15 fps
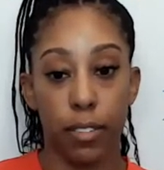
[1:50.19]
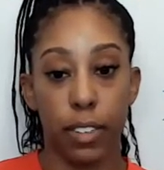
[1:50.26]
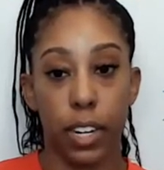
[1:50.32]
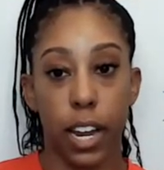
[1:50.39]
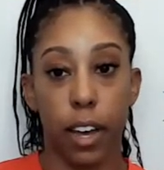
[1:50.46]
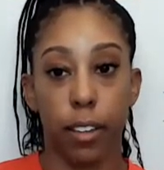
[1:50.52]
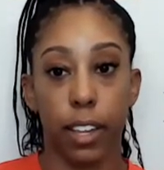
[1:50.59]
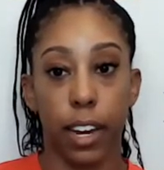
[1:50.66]
And
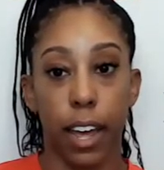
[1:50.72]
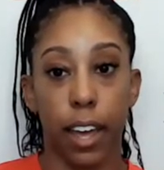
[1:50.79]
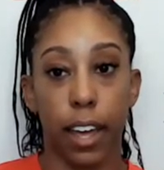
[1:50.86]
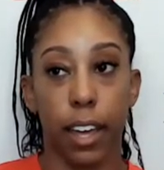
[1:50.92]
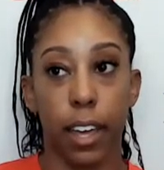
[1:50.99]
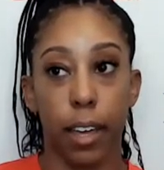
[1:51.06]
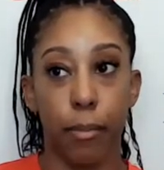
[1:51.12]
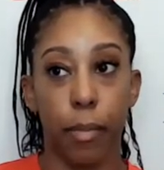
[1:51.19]
now that I
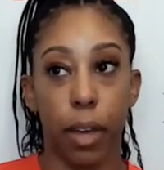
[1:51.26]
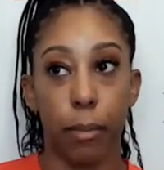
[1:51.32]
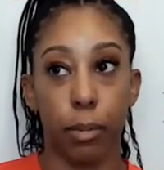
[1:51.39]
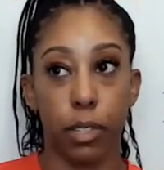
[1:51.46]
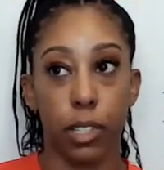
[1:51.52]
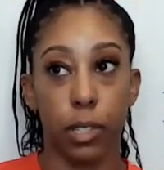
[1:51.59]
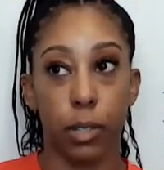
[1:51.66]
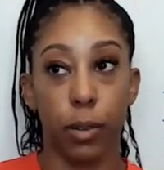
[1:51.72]
am
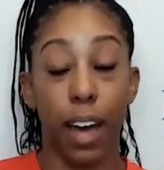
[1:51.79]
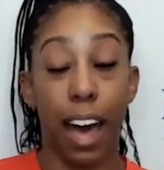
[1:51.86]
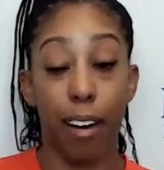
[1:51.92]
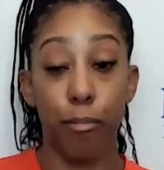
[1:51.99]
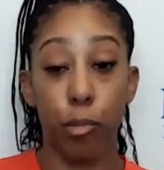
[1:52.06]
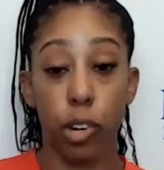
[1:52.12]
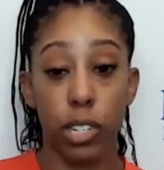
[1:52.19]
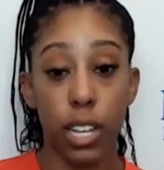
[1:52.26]
able to have
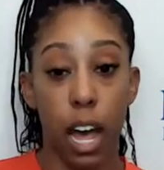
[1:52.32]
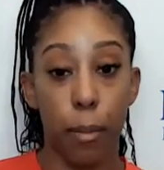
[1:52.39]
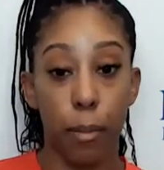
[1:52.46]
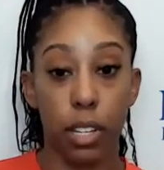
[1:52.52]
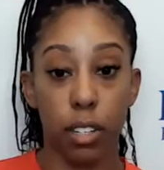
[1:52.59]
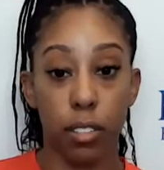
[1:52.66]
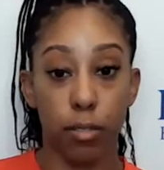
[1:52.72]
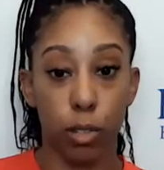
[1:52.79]
more time
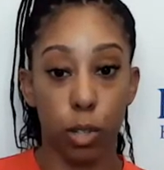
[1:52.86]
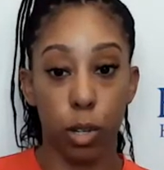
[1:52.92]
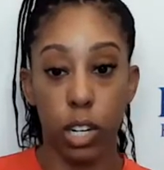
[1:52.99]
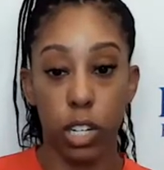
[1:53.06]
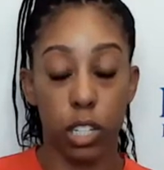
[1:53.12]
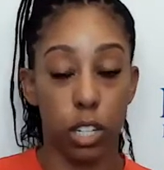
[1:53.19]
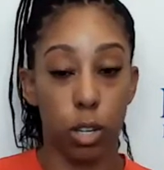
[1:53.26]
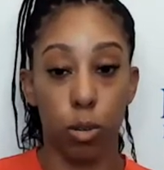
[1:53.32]
on the
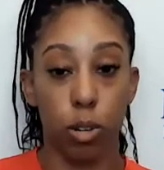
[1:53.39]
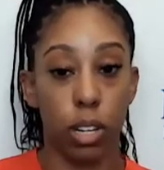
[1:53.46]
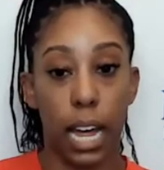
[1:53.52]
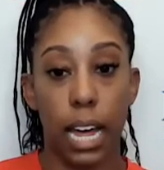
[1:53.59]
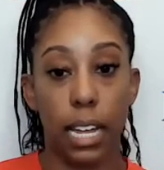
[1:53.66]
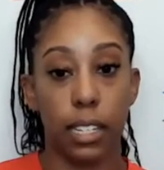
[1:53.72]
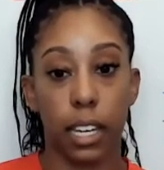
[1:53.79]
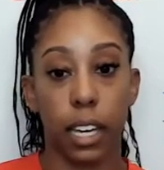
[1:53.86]
floor,
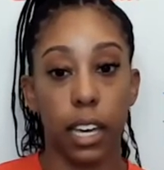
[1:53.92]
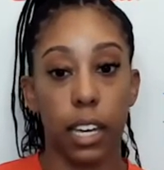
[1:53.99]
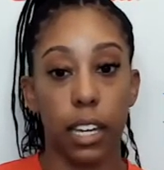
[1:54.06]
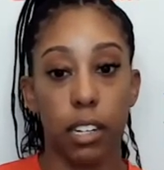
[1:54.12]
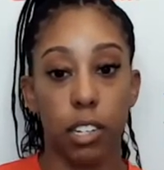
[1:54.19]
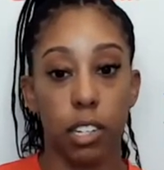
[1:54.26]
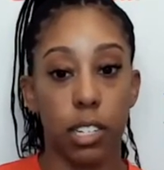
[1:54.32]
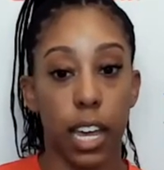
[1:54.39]
utilizing it,
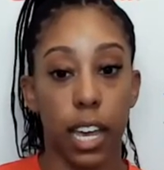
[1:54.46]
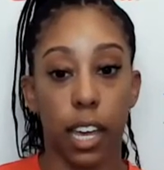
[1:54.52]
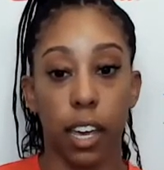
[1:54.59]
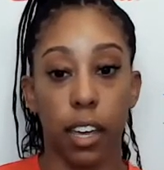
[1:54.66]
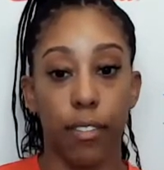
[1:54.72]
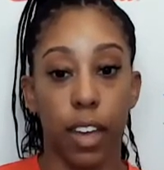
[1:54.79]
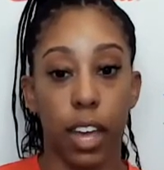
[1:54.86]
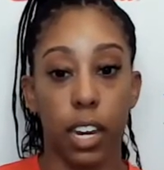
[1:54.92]
just taking
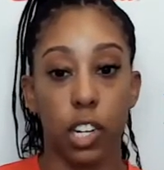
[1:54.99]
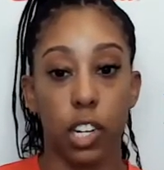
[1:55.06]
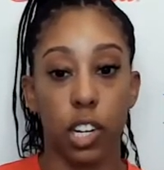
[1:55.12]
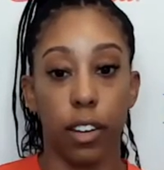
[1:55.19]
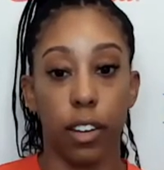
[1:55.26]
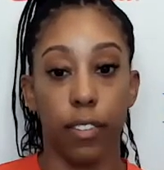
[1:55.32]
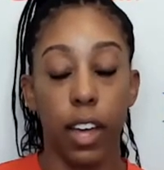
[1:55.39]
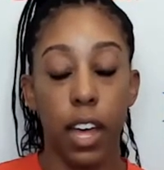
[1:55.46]
advantage
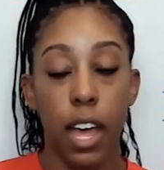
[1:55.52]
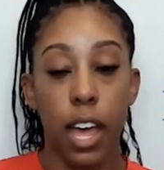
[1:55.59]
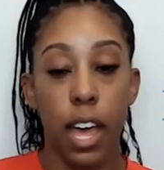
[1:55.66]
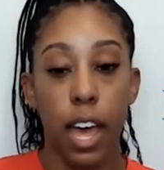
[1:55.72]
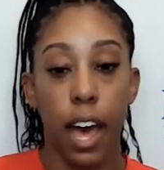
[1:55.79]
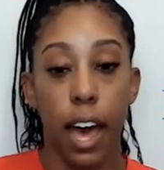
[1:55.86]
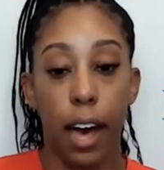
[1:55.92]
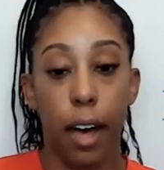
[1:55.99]

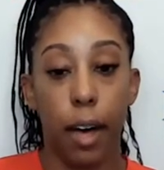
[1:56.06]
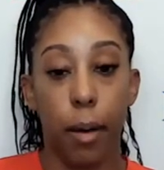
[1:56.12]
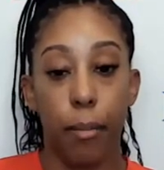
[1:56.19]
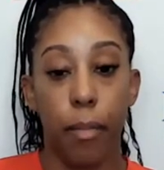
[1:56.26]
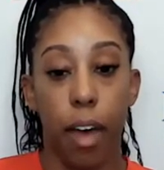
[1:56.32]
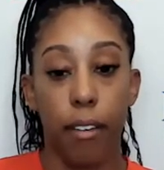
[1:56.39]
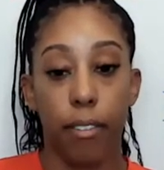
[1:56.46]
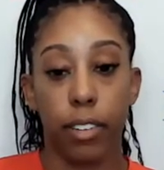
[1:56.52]
of
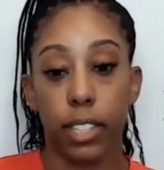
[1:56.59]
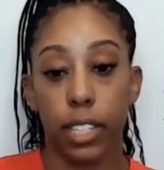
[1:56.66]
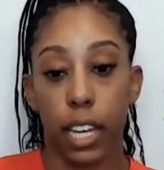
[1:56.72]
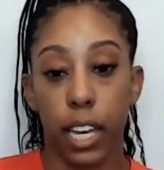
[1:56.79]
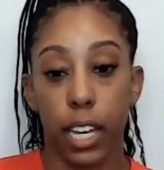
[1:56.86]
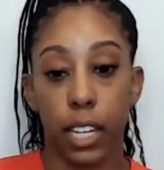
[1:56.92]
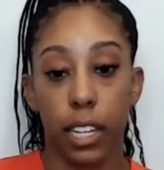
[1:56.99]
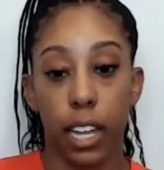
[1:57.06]

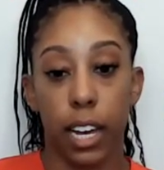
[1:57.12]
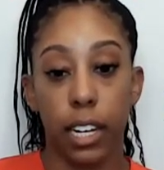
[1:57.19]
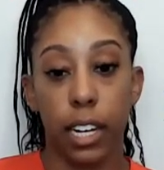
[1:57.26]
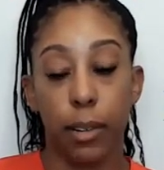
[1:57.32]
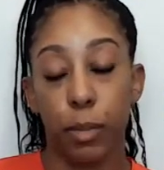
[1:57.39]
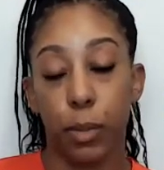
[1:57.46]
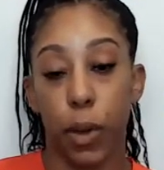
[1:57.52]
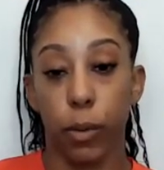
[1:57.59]
everything that
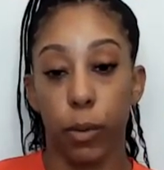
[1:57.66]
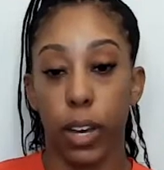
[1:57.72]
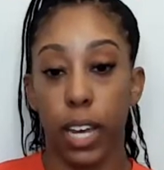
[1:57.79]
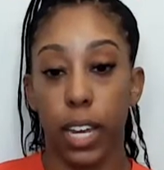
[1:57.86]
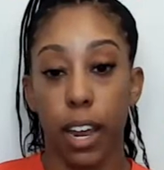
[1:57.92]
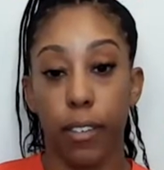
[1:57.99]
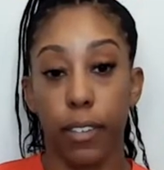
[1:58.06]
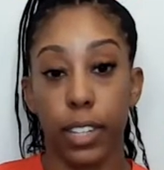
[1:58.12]
comes my way
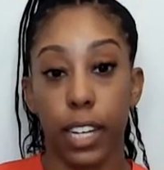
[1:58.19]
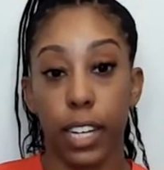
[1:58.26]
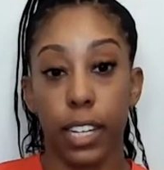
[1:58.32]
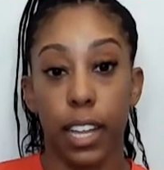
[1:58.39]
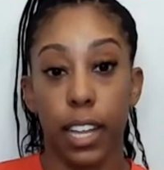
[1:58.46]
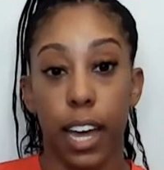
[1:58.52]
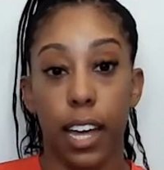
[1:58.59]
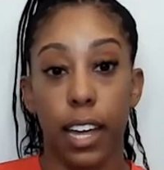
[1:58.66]
and everything
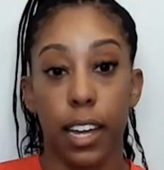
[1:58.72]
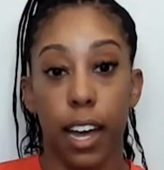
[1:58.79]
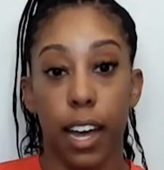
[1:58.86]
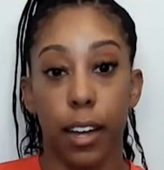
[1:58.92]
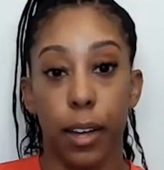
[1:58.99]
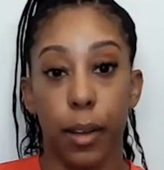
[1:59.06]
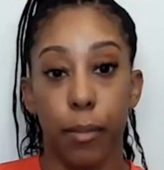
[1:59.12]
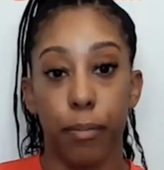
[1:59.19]
that
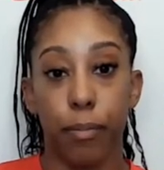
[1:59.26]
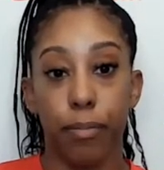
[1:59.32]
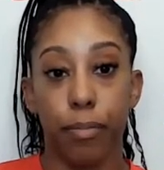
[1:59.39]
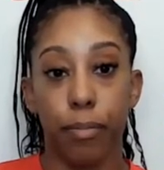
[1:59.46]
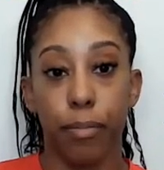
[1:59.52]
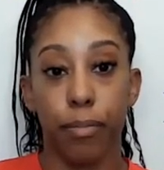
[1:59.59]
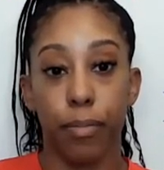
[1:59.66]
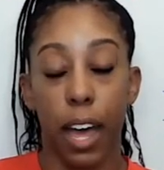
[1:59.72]

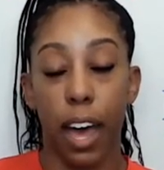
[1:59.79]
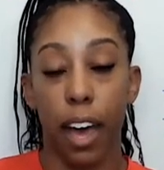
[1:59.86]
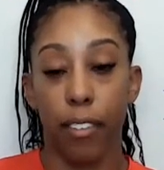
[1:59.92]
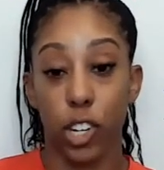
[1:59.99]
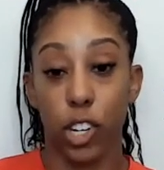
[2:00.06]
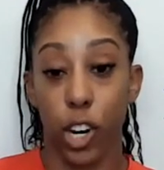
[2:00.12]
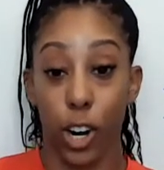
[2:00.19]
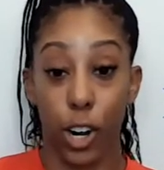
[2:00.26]
I have
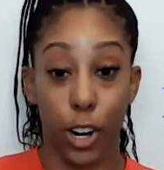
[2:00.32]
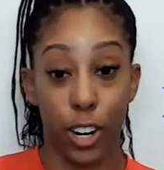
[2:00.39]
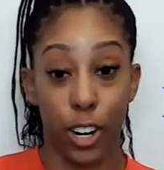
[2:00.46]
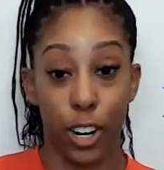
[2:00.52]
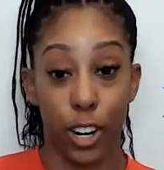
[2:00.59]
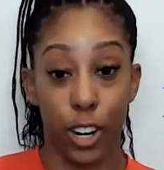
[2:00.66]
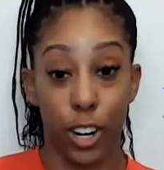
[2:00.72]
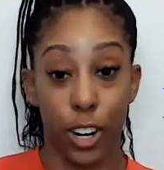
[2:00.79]
to earn
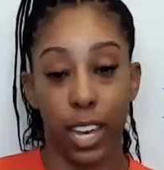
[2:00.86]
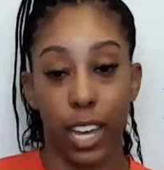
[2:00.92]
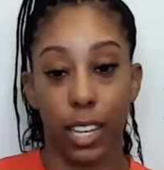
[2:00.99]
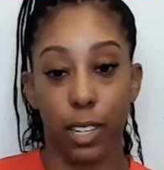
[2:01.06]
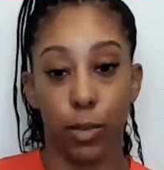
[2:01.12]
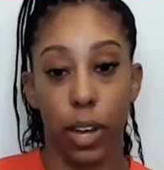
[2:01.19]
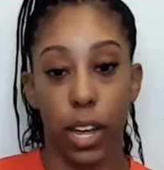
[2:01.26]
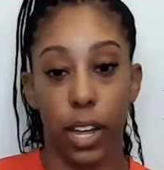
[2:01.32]
and go get
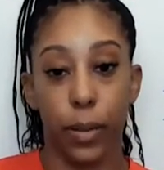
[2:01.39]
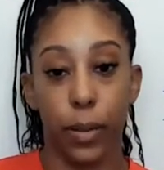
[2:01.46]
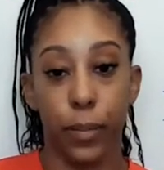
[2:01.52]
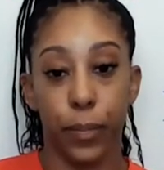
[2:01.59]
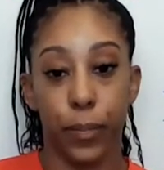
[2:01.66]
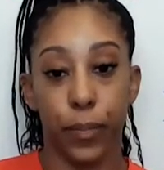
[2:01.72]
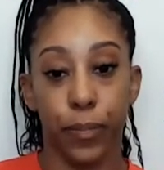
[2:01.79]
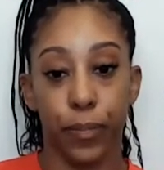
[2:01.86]
as well.